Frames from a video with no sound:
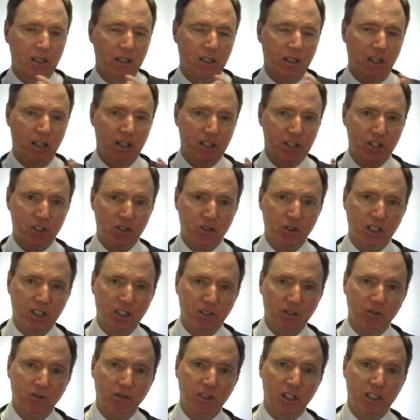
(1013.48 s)
A
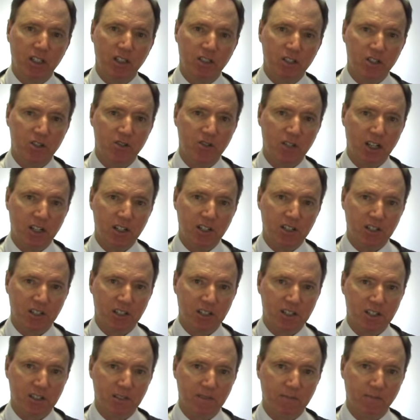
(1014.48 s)
strict
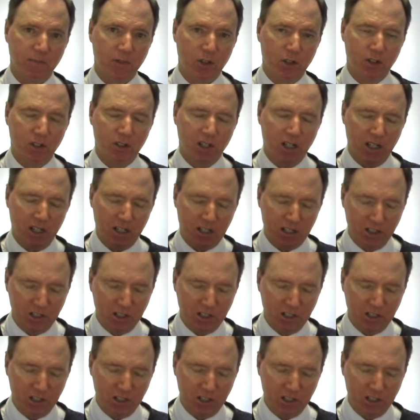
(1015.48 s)
reconstructionist or a,